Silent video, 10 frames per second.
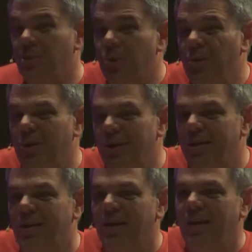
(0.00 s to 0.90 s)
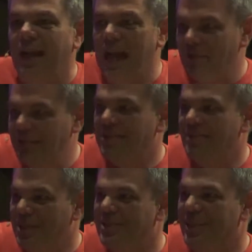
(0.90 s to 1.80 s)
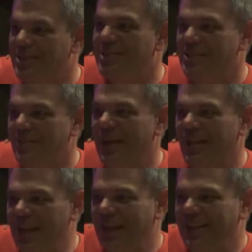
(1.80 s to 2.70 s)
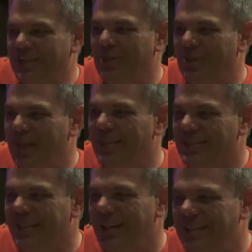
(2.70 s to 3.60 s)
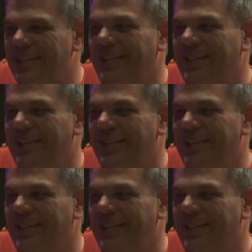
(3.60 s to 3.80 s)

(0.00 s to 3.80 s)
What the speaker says: And we were having some discussions about that in 2019.